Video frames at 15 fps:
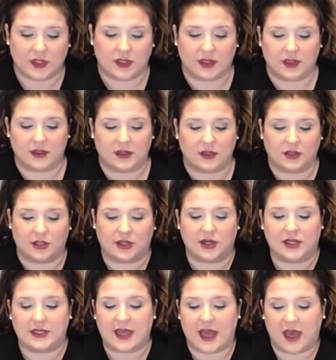You're
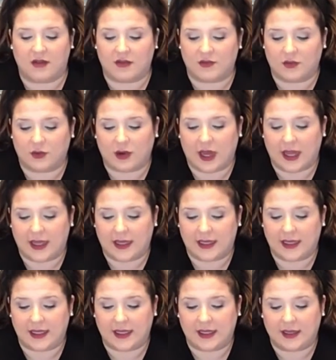going to have a
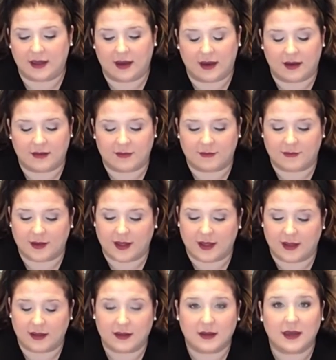variety of
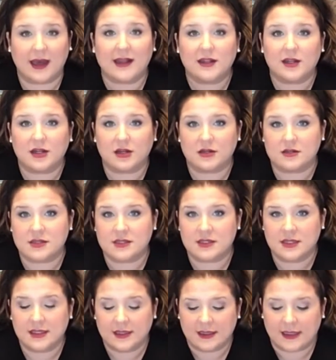colors,
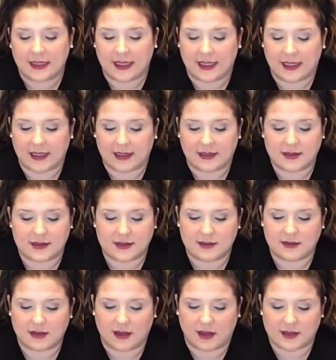and
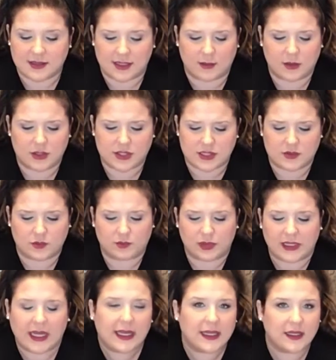some are just
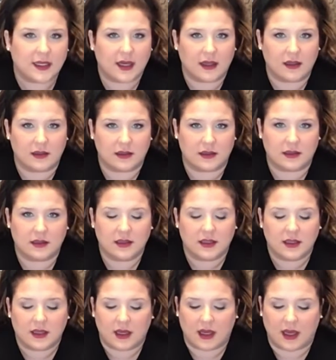plain color,
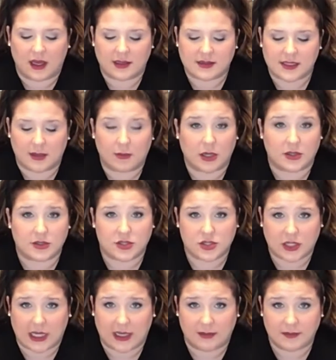some are
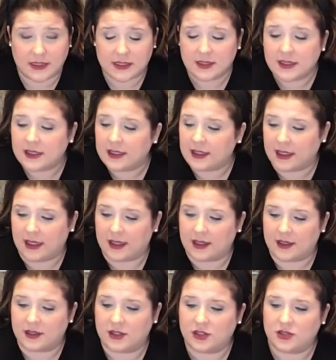striped,
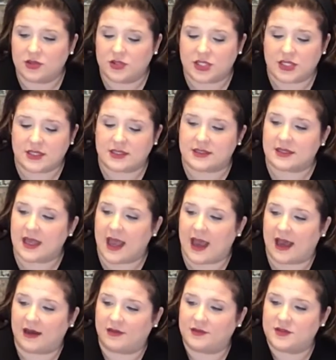and you just
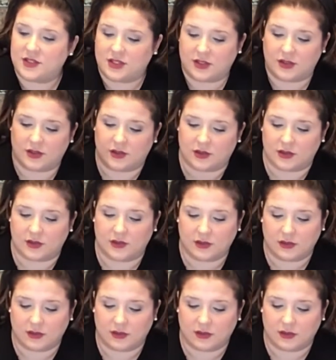have to